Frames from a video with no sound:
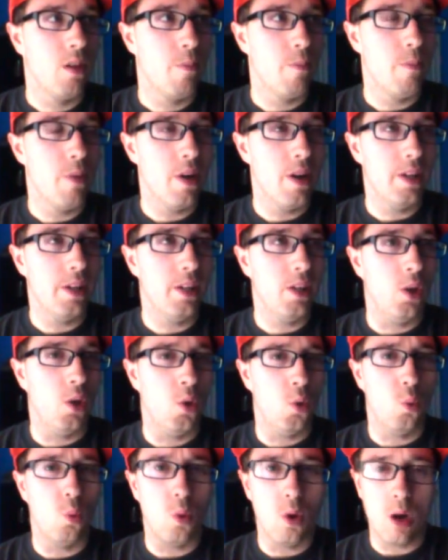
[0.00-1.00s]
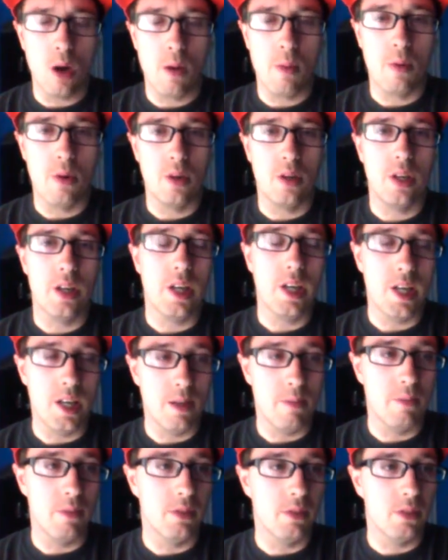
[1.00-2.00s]
But, you know, Walmart,
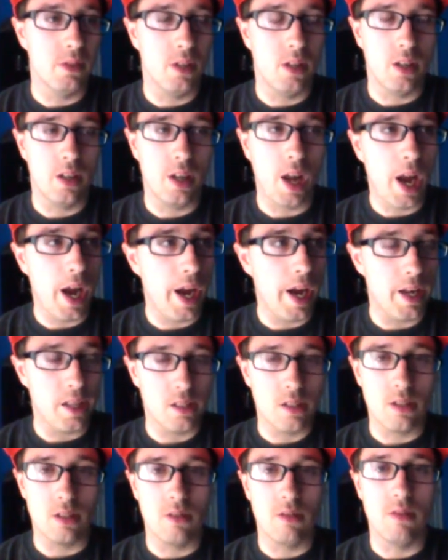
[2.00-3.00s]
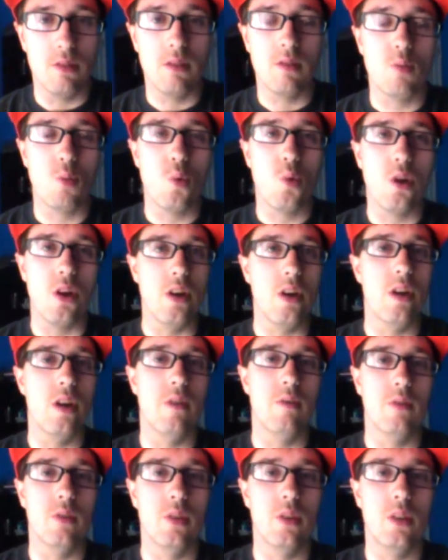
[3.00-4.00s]
Amazon, iTunes,
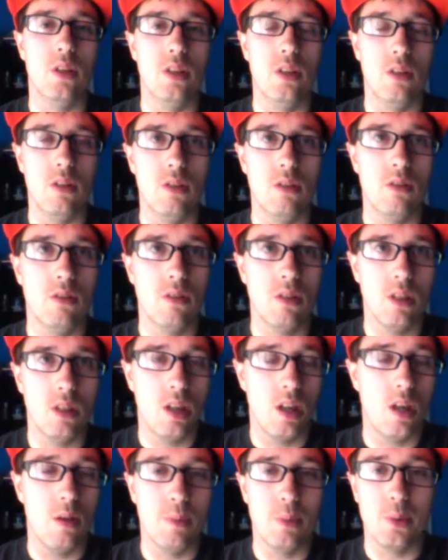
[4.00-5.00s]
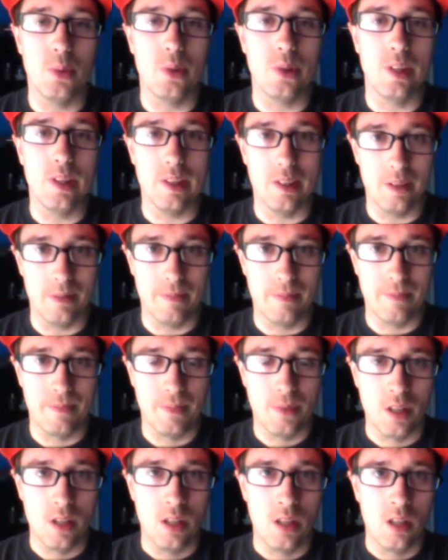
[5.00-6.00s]
whatever you, you're able to get it
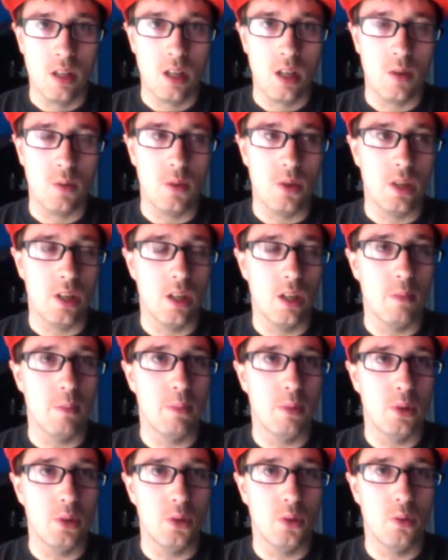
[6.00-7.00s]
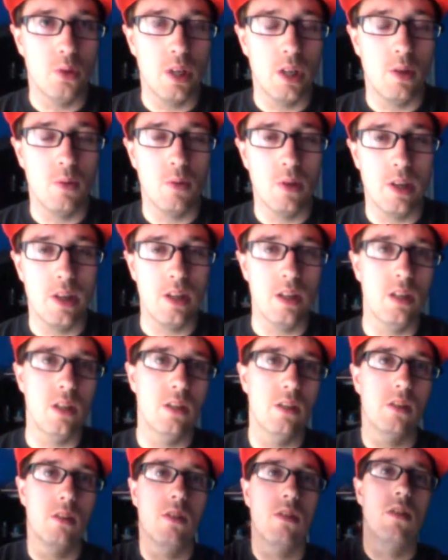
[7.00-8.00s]
I want to get a Blu-ray rent it,
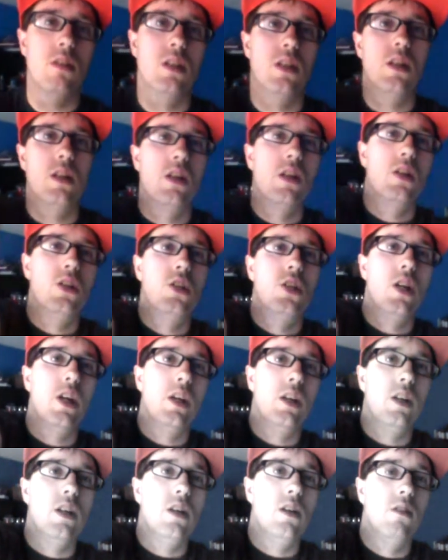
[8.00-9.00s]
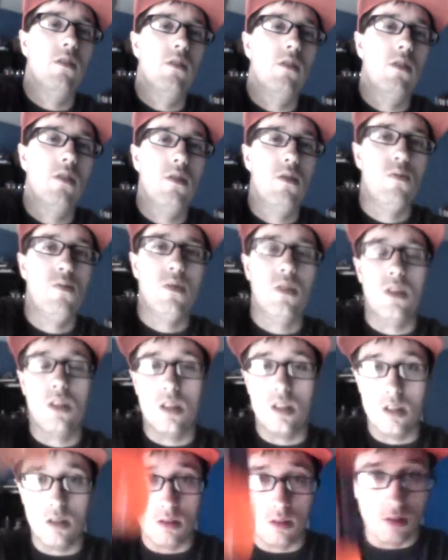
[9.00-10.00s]
check it out, see what the
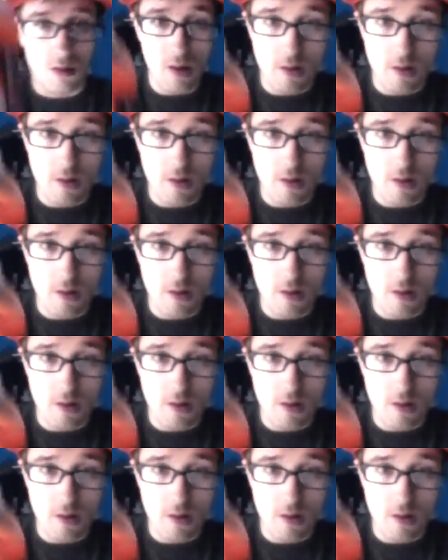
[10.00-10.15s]
deal, see